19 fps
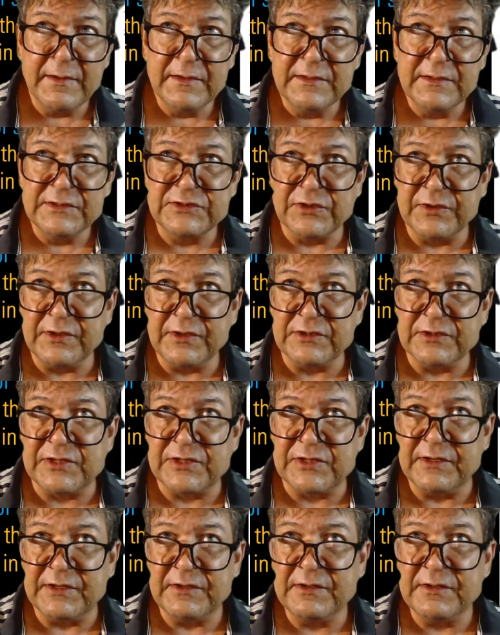So here's
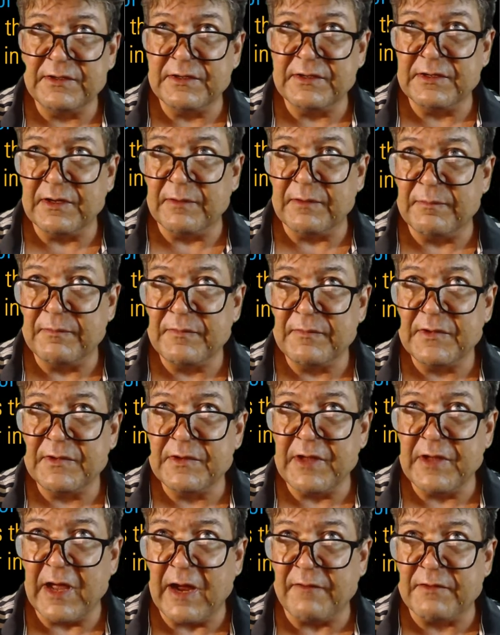the
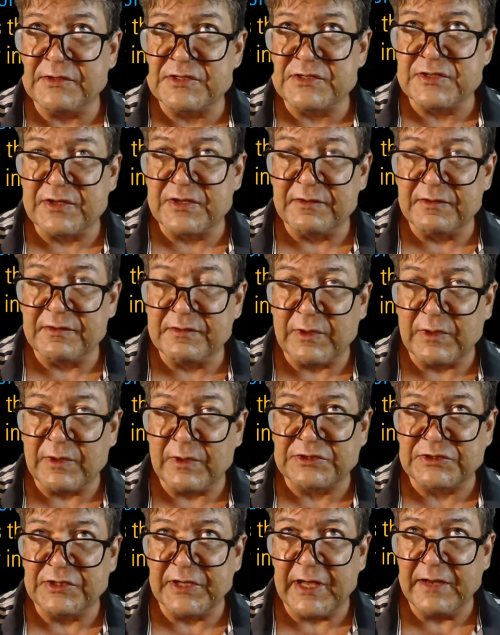this is the
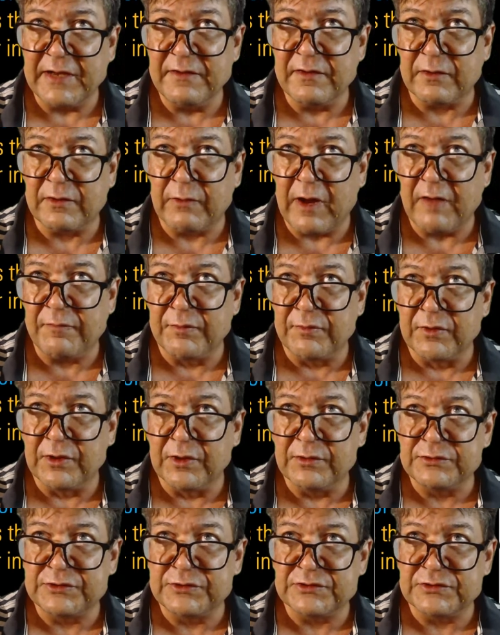question again. The graph below
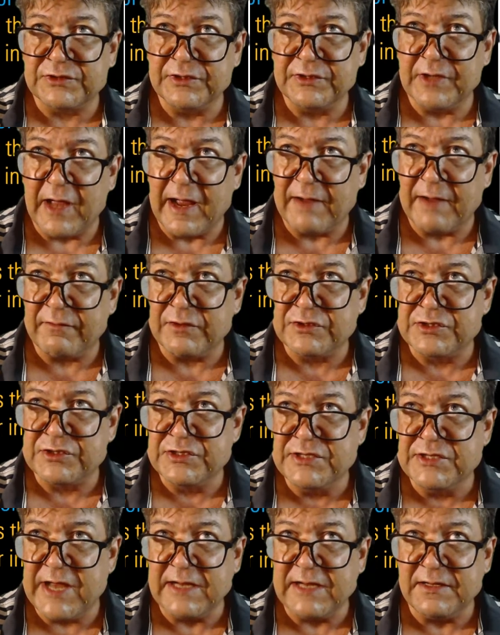shows the average
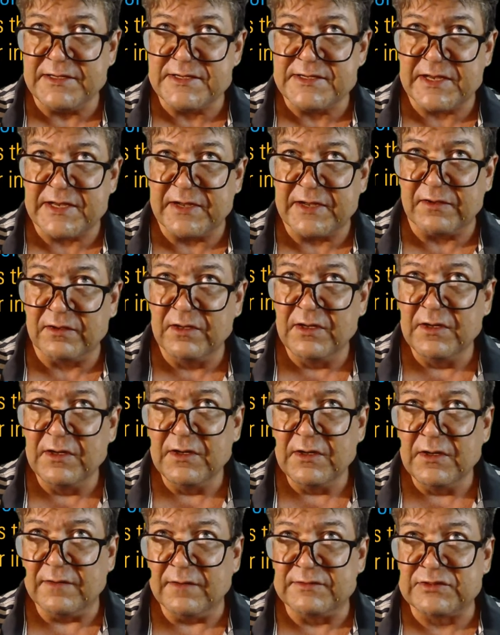daily sale
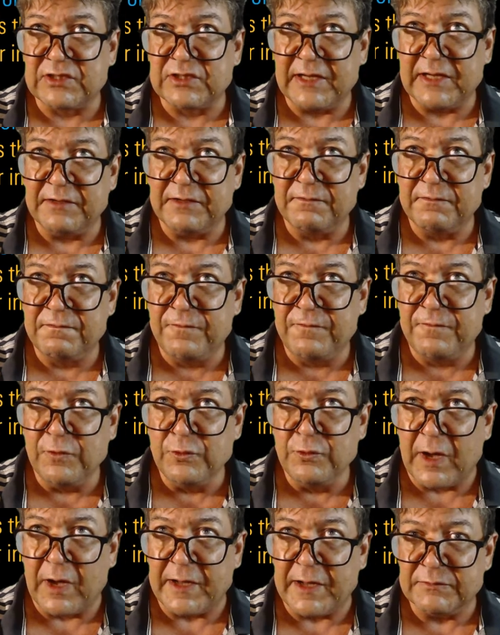of selected food
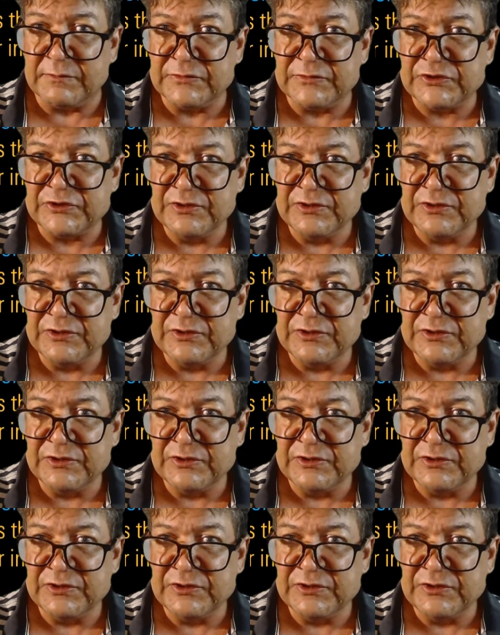items.